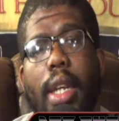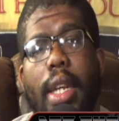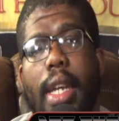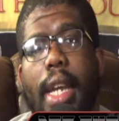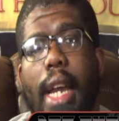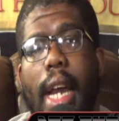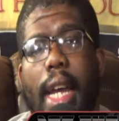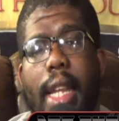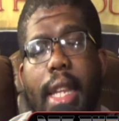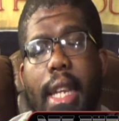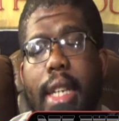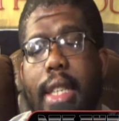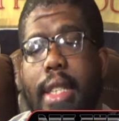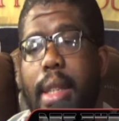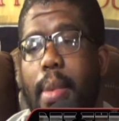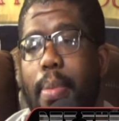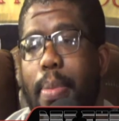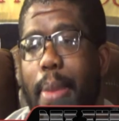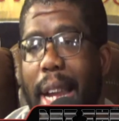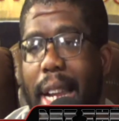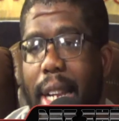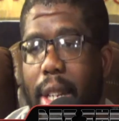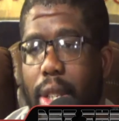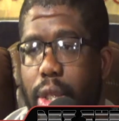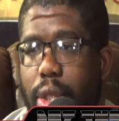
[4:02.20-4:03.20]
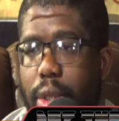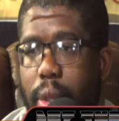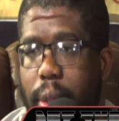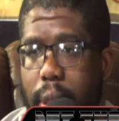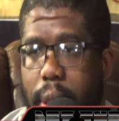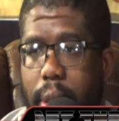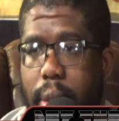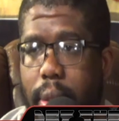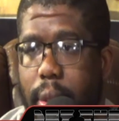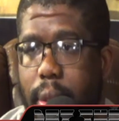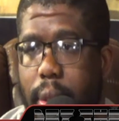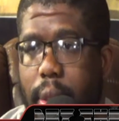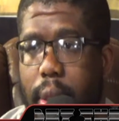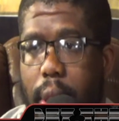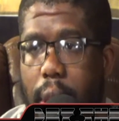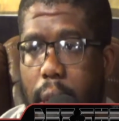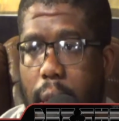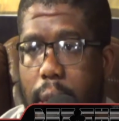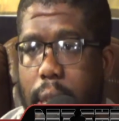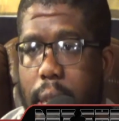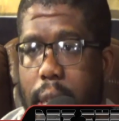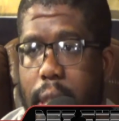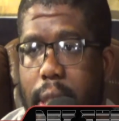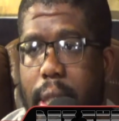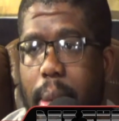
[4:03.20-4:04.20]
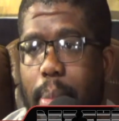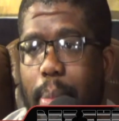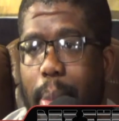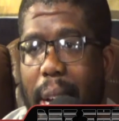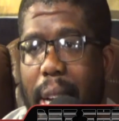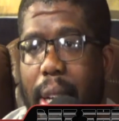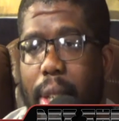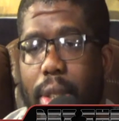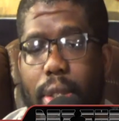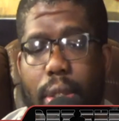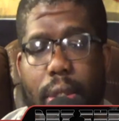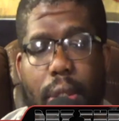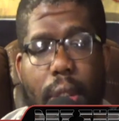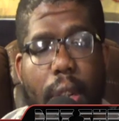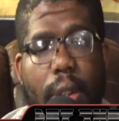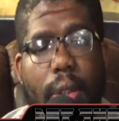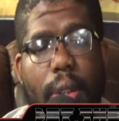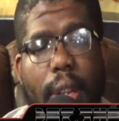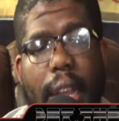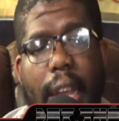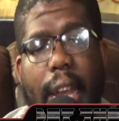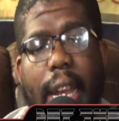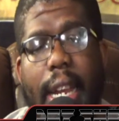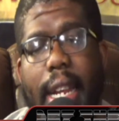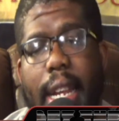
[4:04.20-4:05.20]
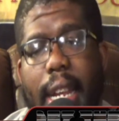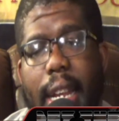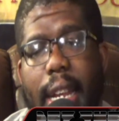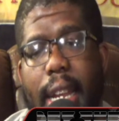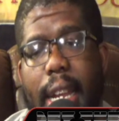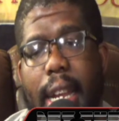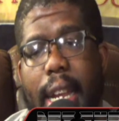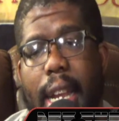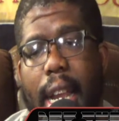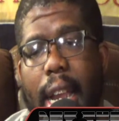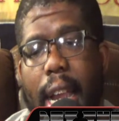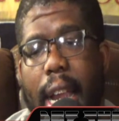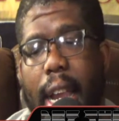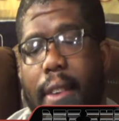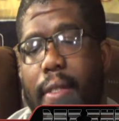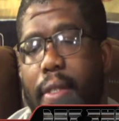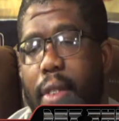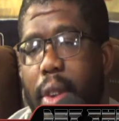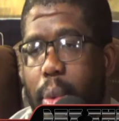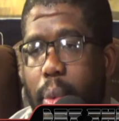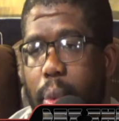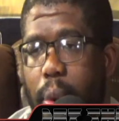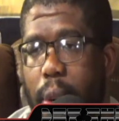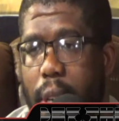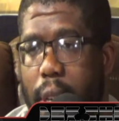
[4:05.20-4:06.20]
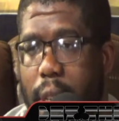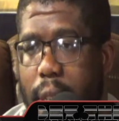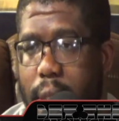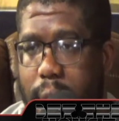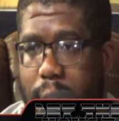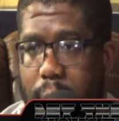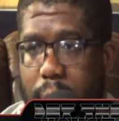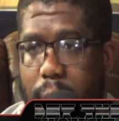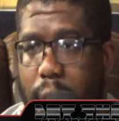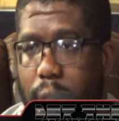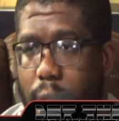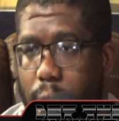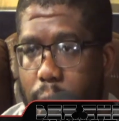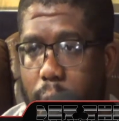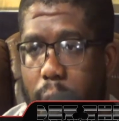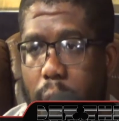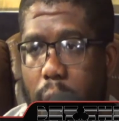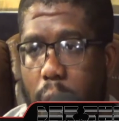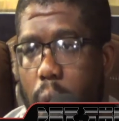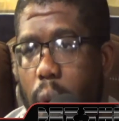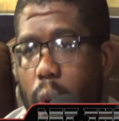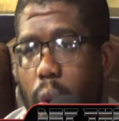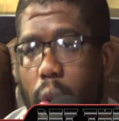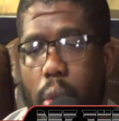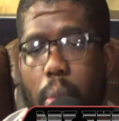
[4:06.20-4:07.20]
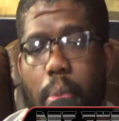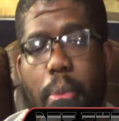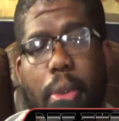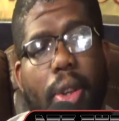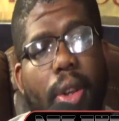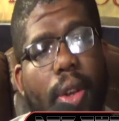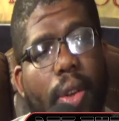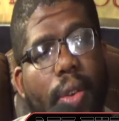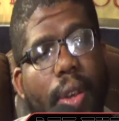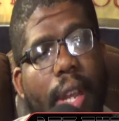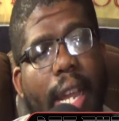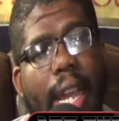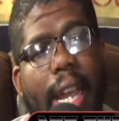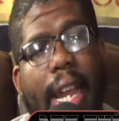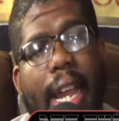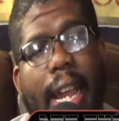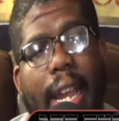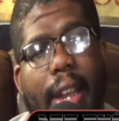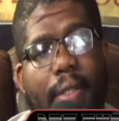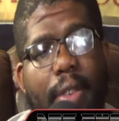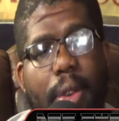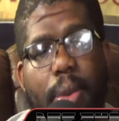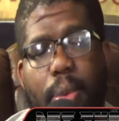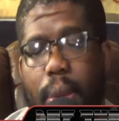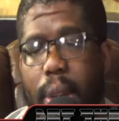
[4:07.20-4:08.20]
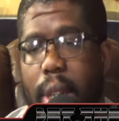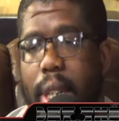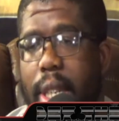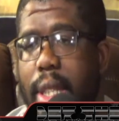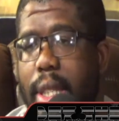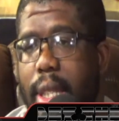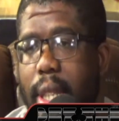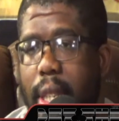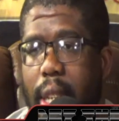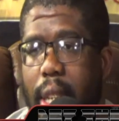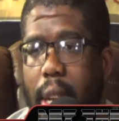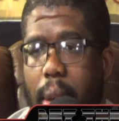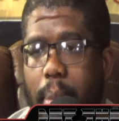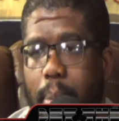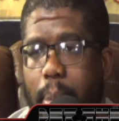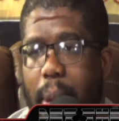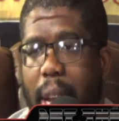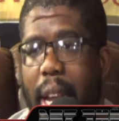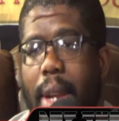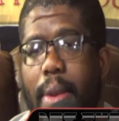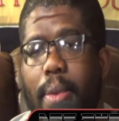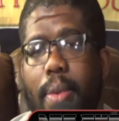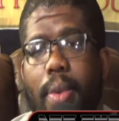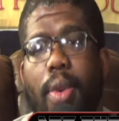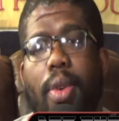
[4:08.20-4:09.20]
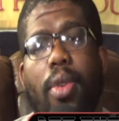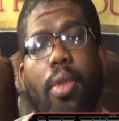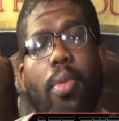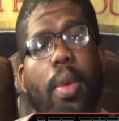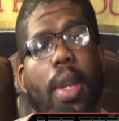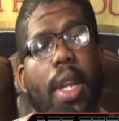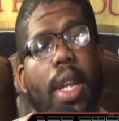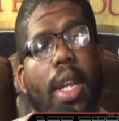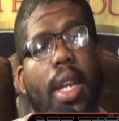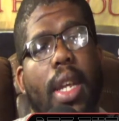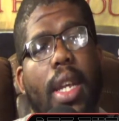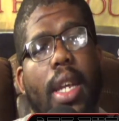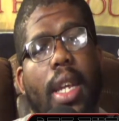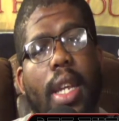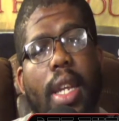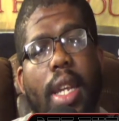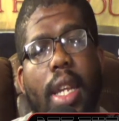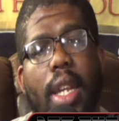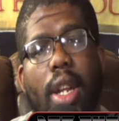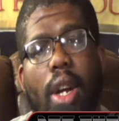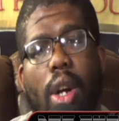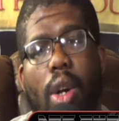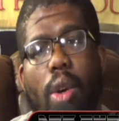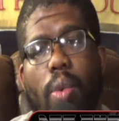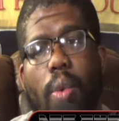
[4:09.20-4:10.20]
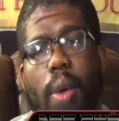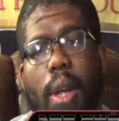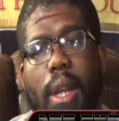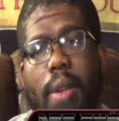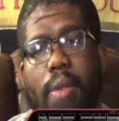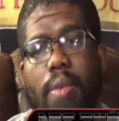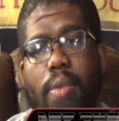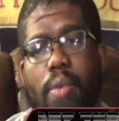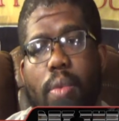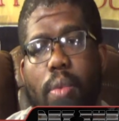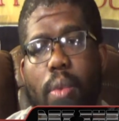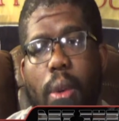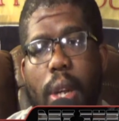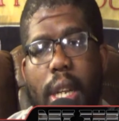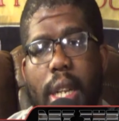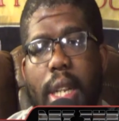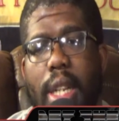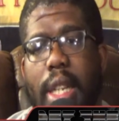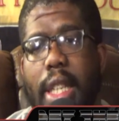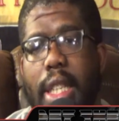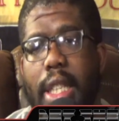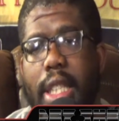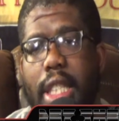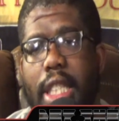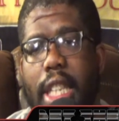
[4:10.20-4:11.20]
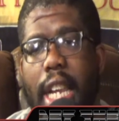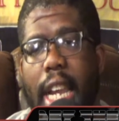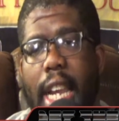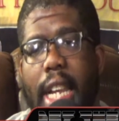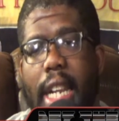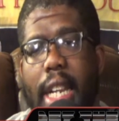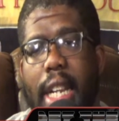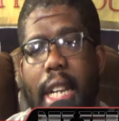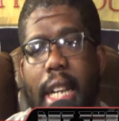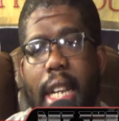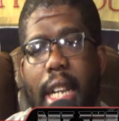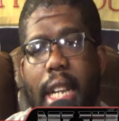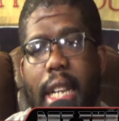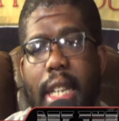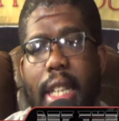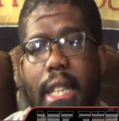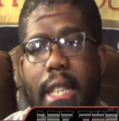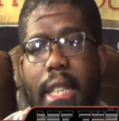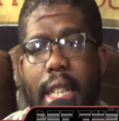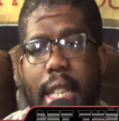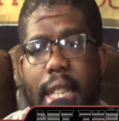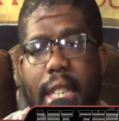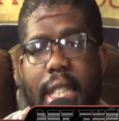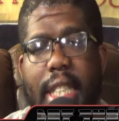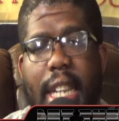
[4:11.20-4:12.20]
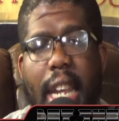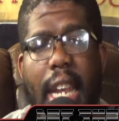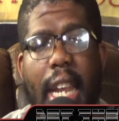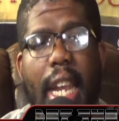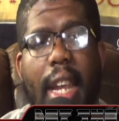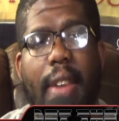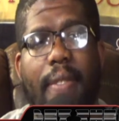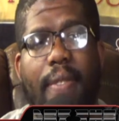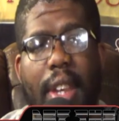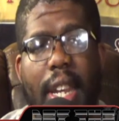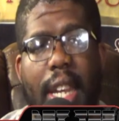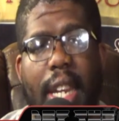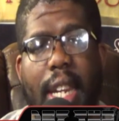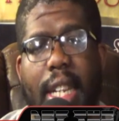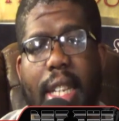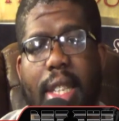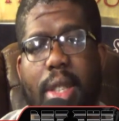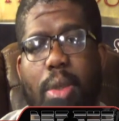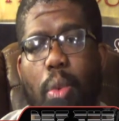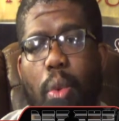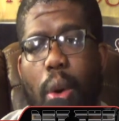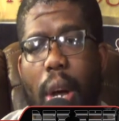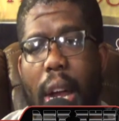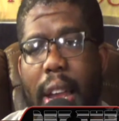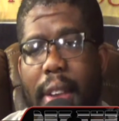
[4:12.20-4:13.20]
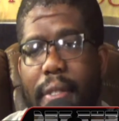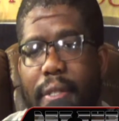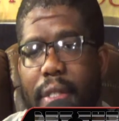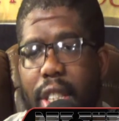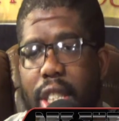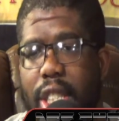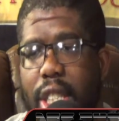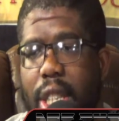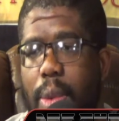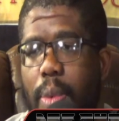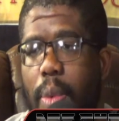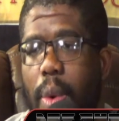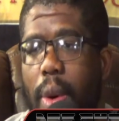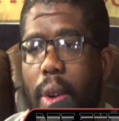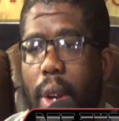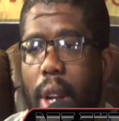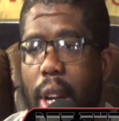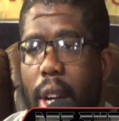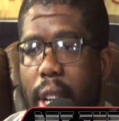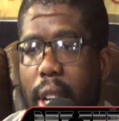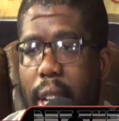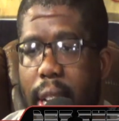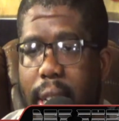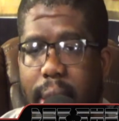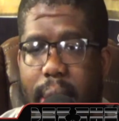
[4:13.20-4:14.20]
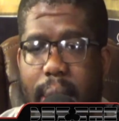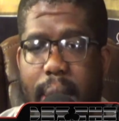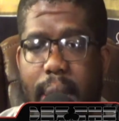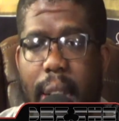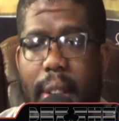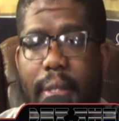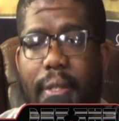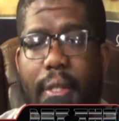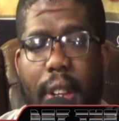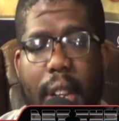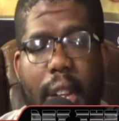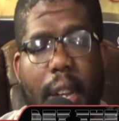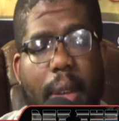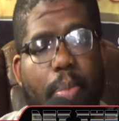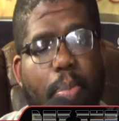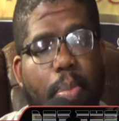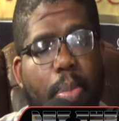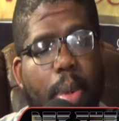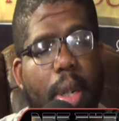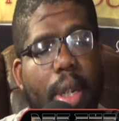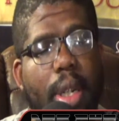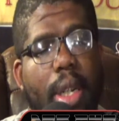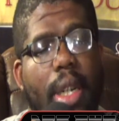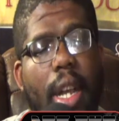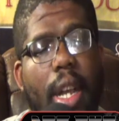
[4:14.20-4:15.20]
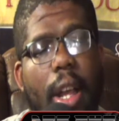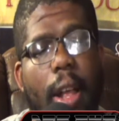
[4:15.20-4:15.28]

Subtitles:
I think it's a boundary. You don't let everyone into your home. You don't let everyone into your bedroom. When Will and Jada and DJ Envy and his wife, and she wrote all that stuff in her book,